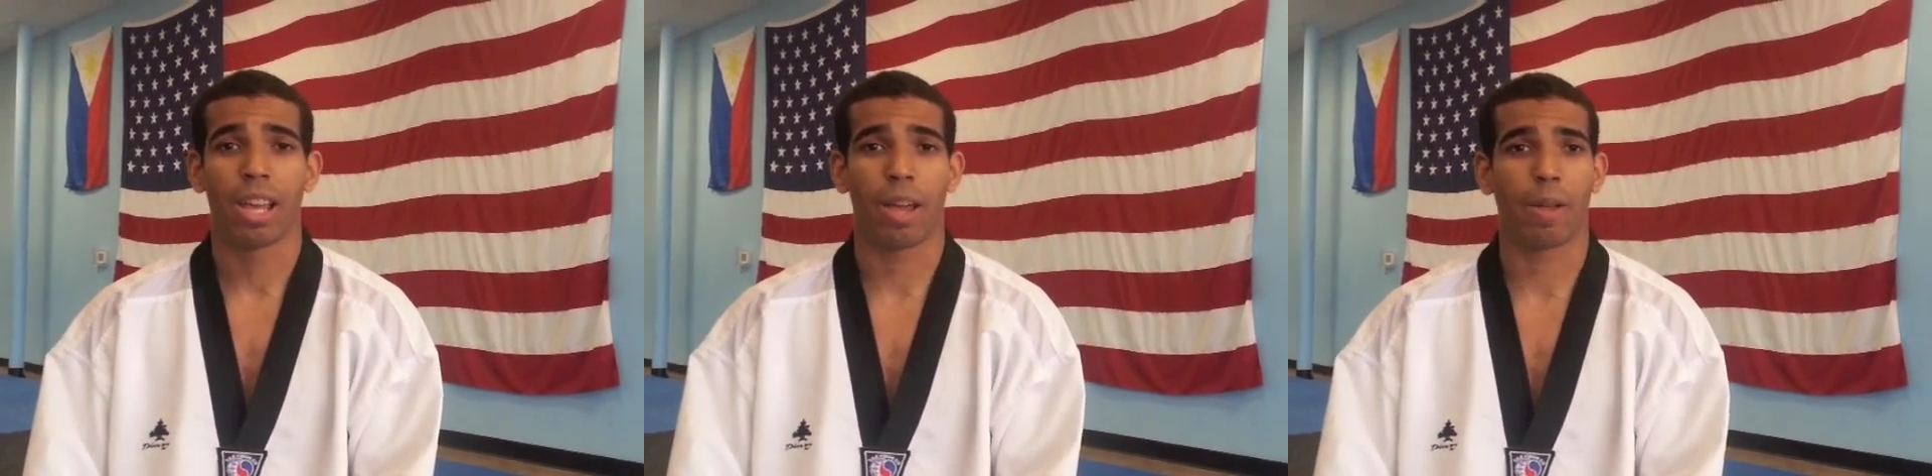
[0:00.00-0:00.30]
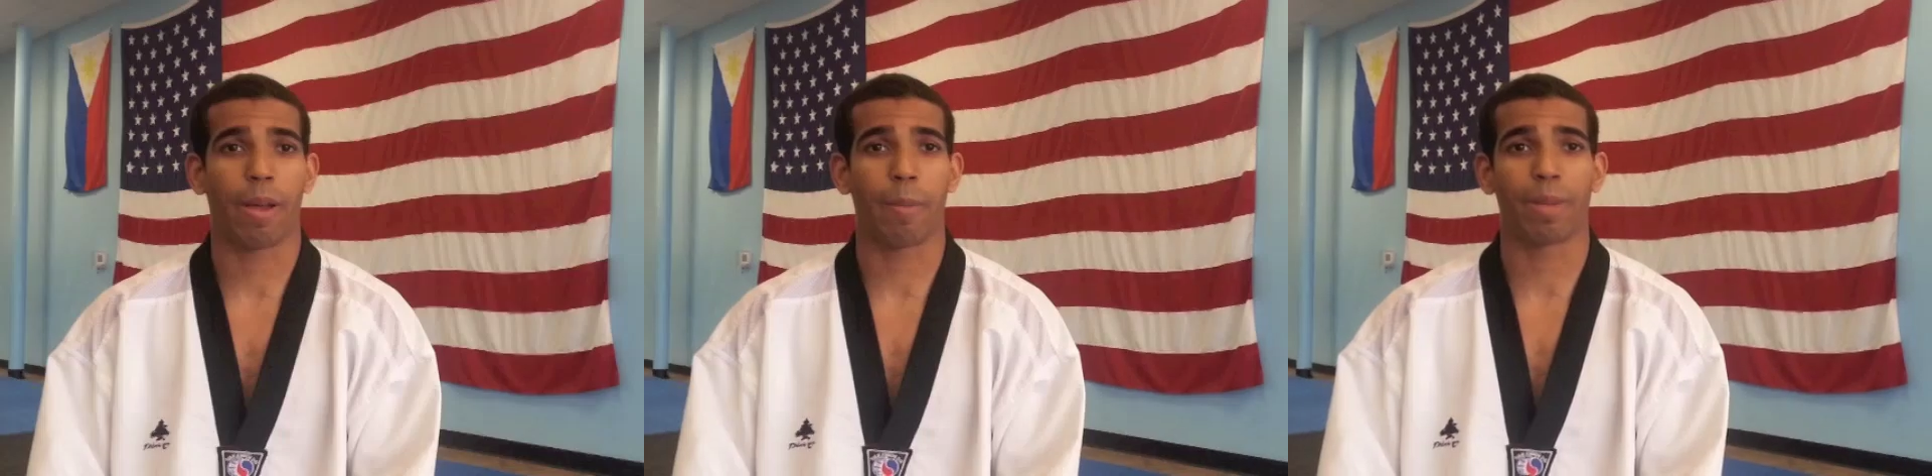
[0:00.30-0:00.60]

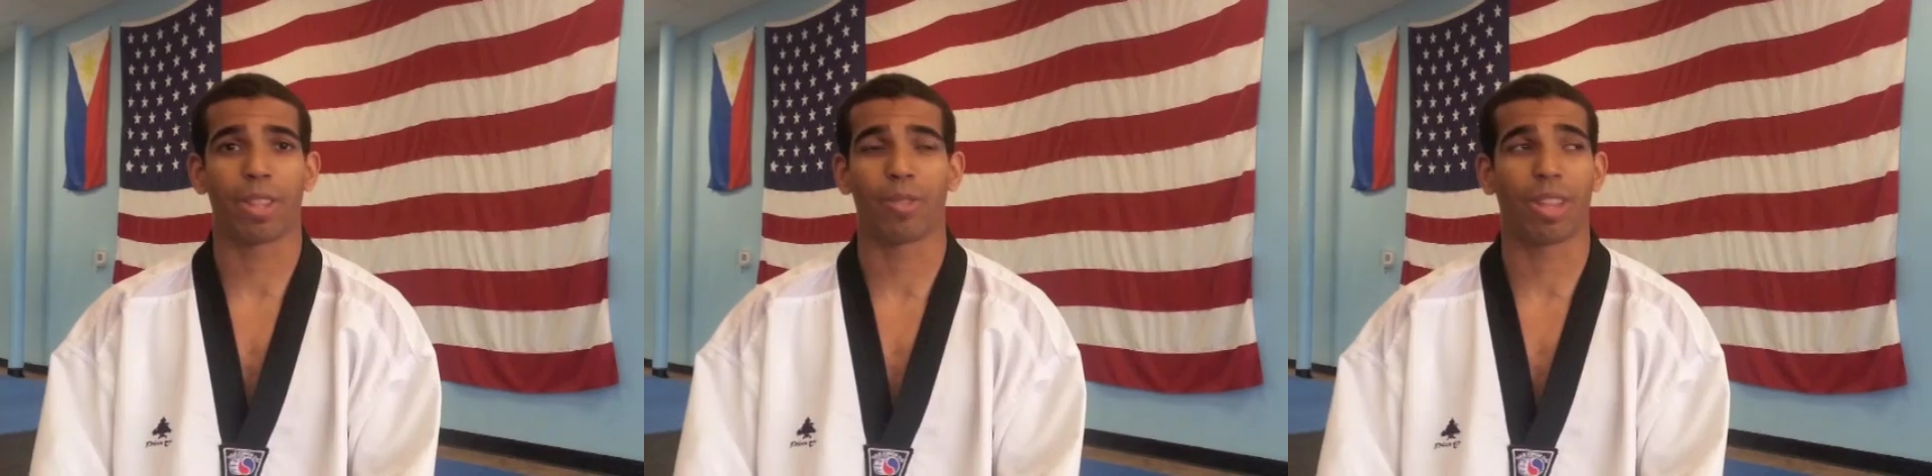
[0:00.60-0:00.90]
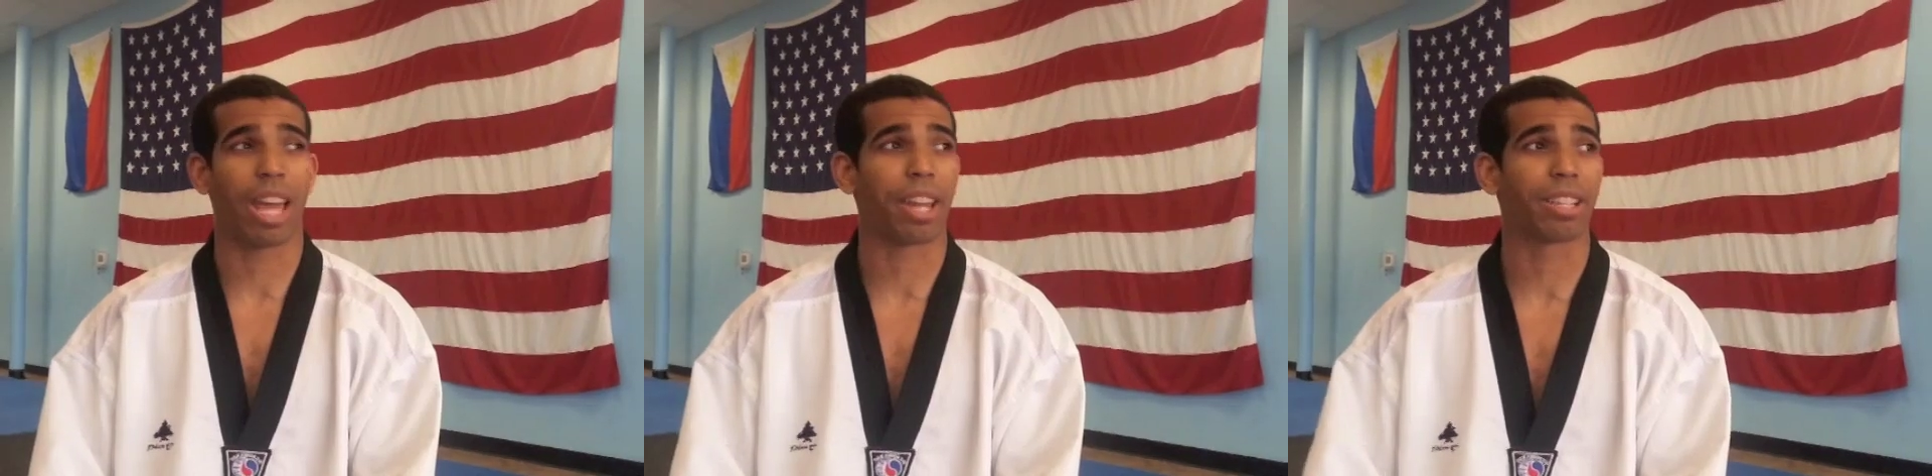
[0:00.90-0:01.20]
I've been through
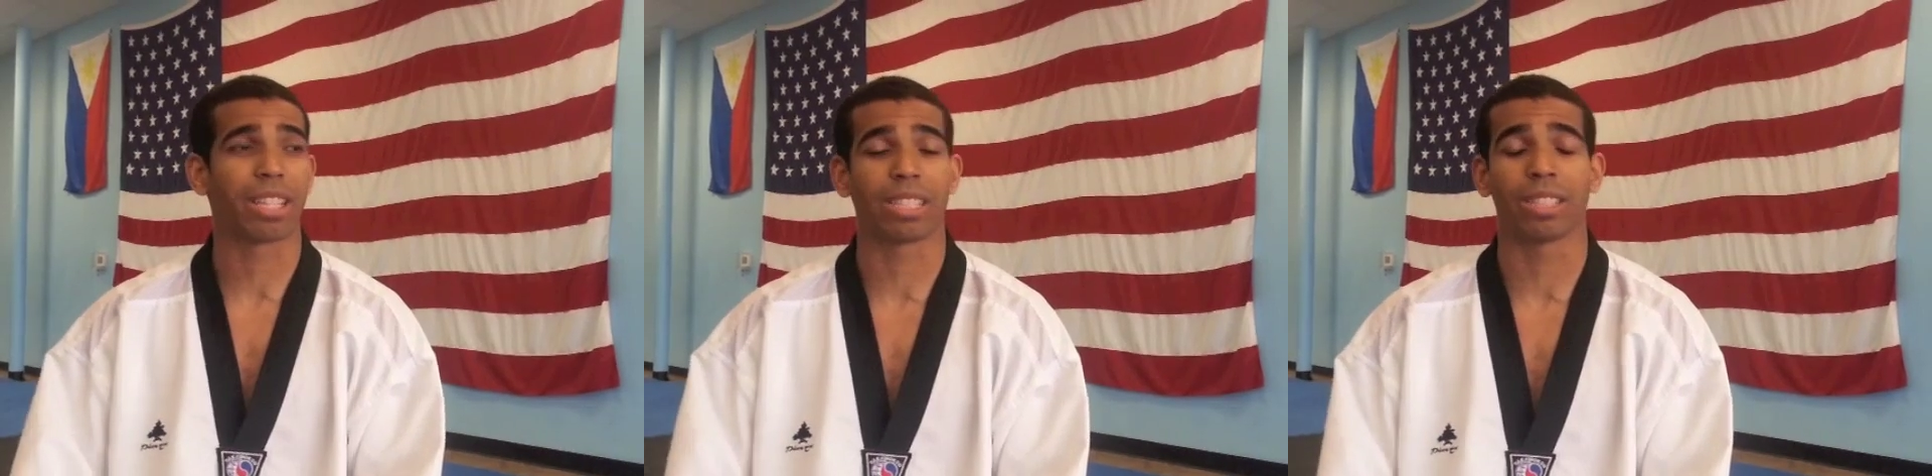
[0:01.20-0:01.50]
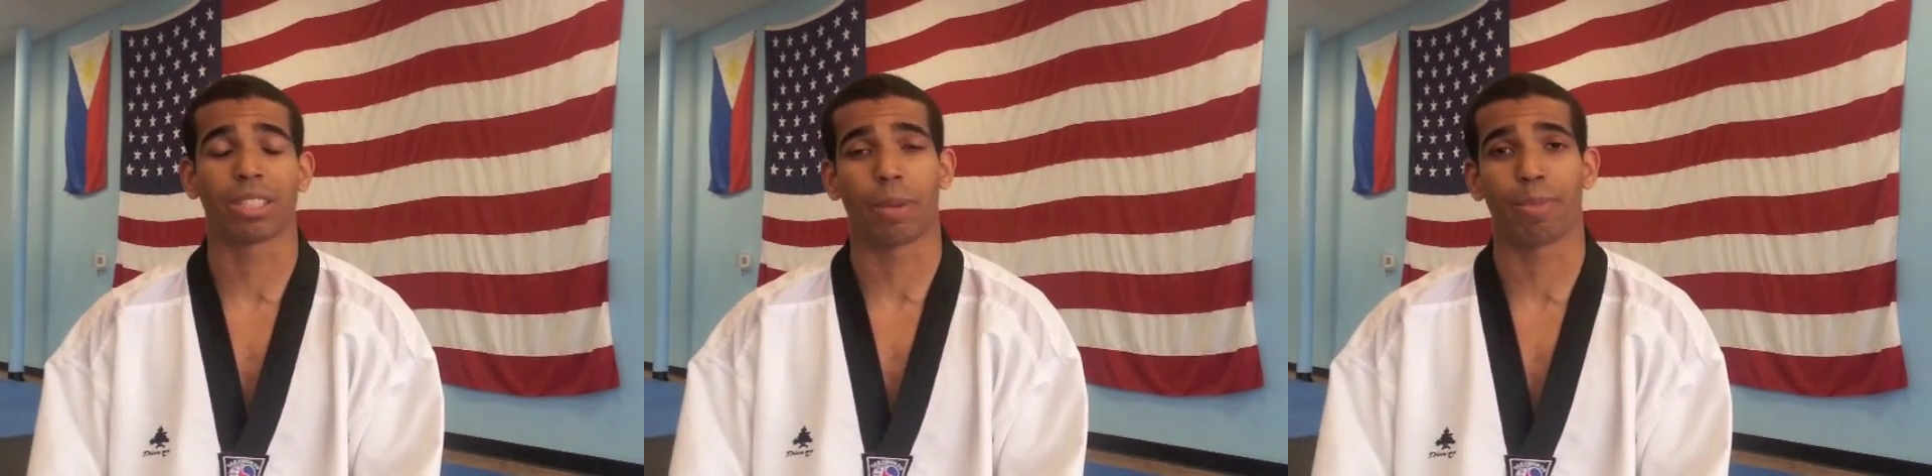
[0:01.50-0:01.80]
a lot of
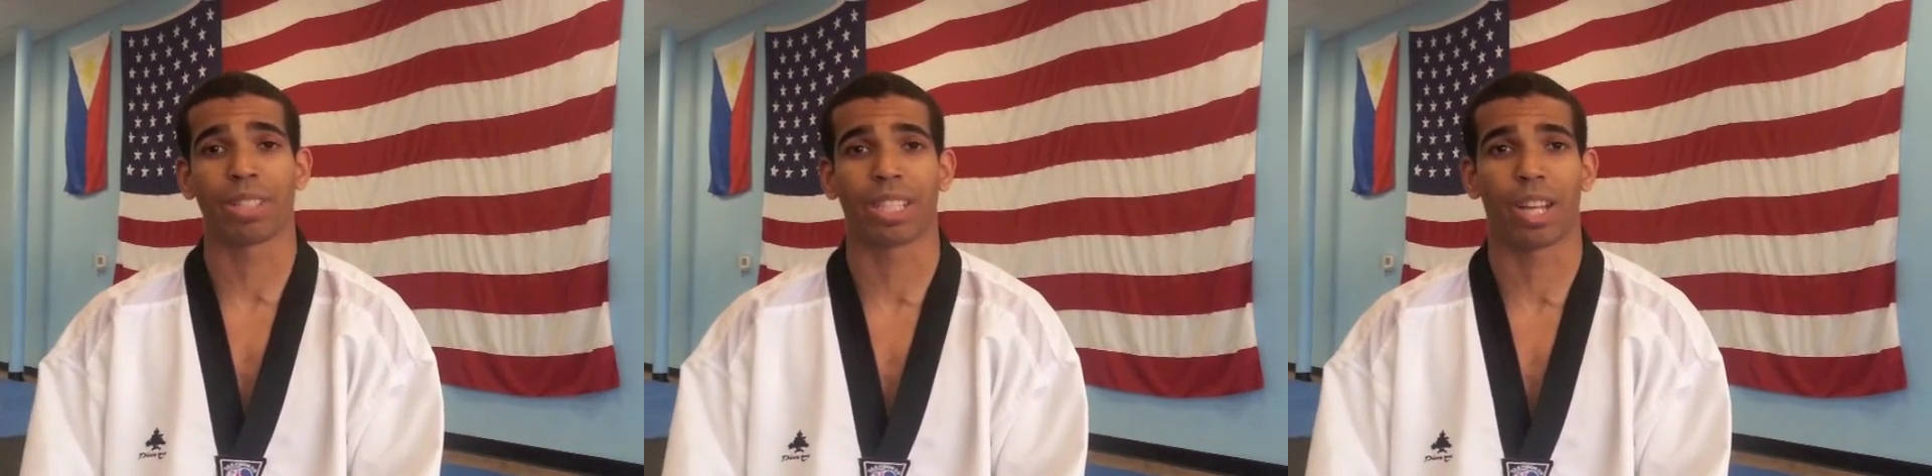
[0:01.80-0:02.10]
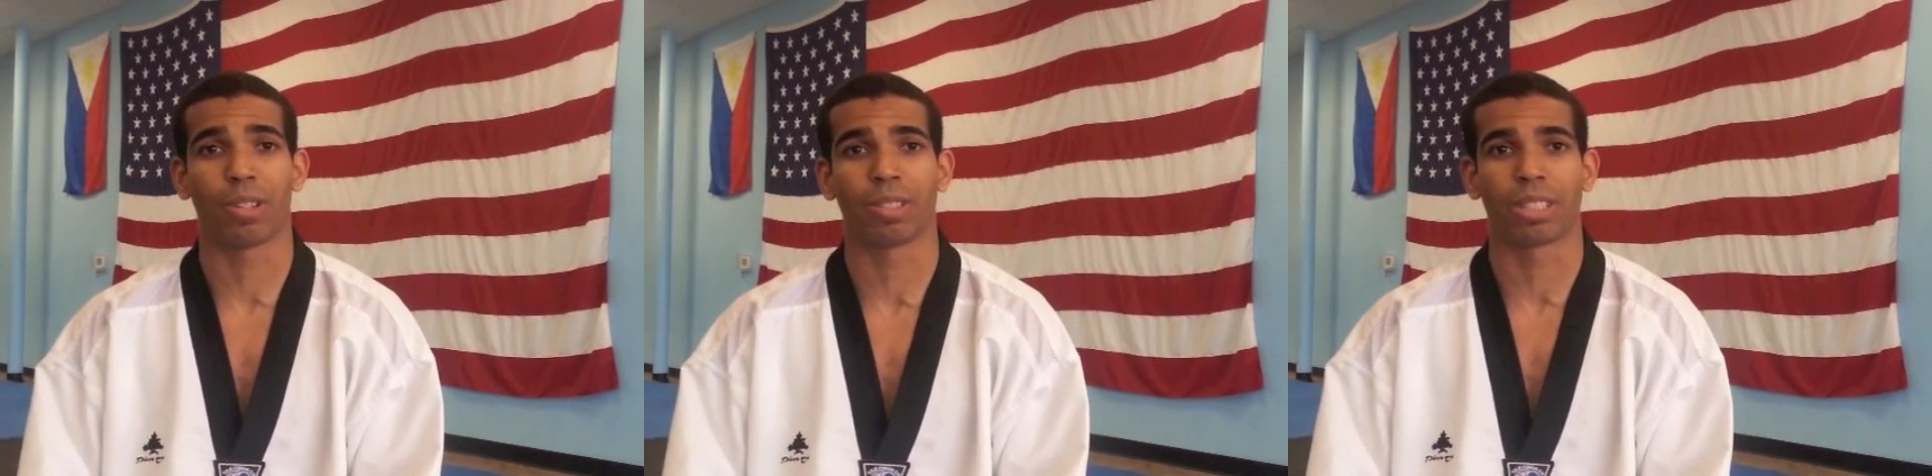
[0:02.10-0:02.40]
things, up and
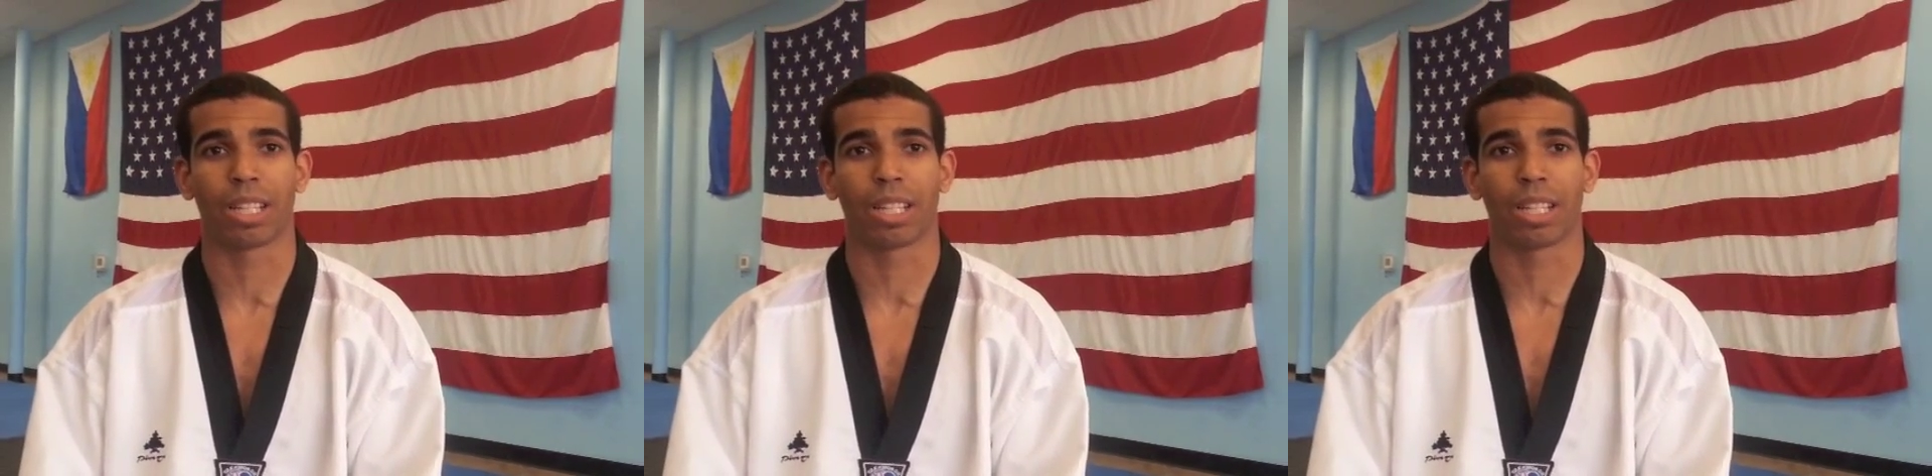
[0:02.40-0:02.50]
downs,